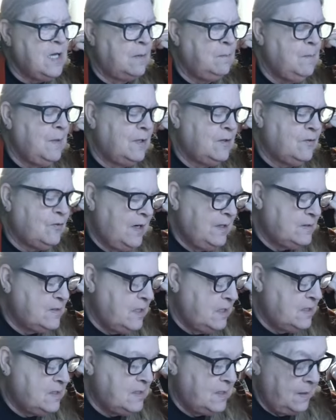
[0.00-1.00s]
I'm Miss
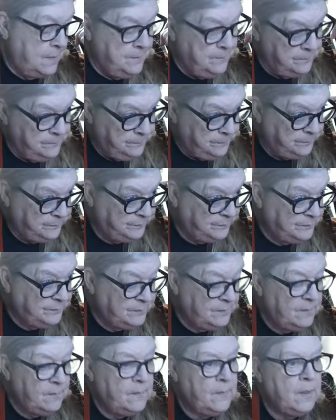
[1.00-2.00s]
Frances.
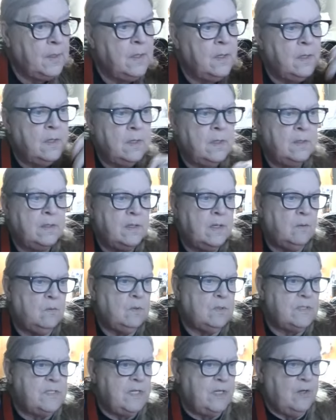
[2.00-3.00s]
No
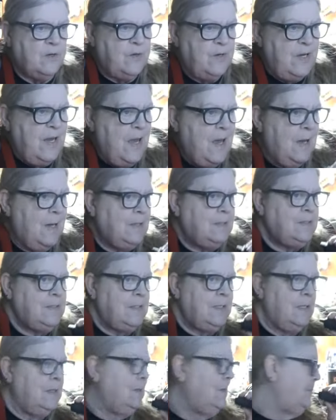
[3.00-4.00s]
one's here
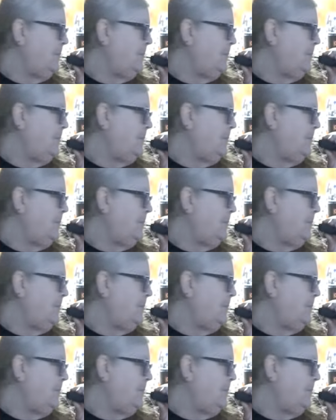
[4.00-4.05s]
yet.